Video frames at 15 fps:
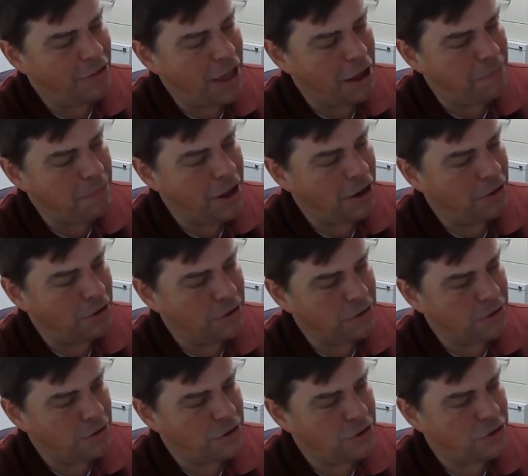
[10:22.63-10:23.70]
that
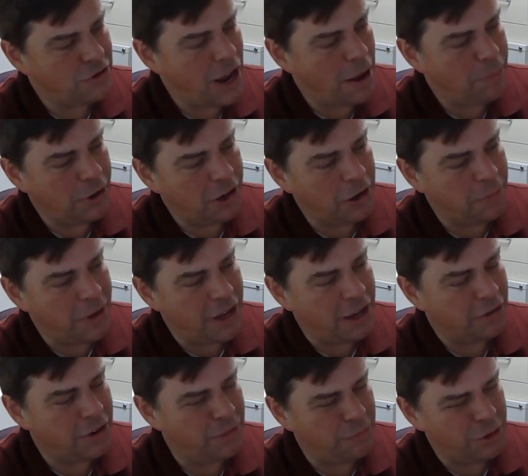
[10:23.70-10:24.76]
metal strap a little
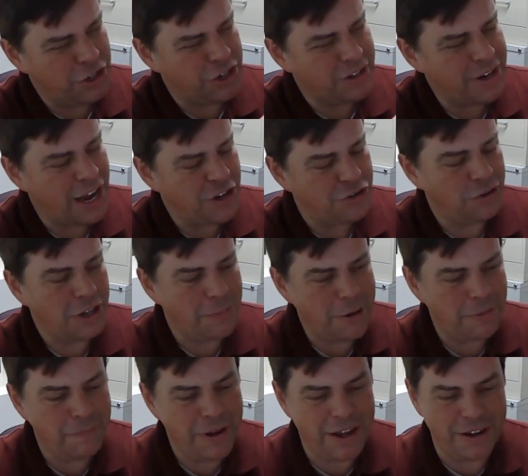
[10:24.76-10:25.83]
bit, which has naturally
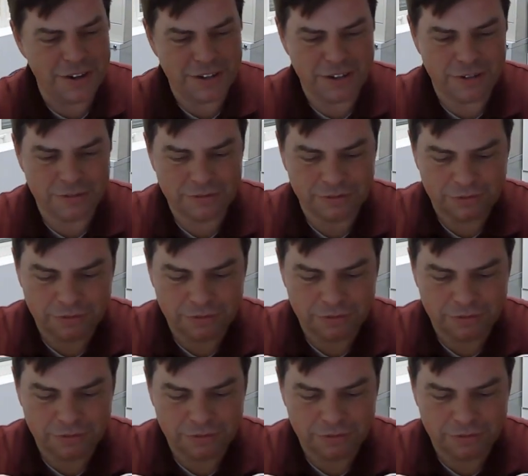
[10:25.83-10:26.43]
been bent.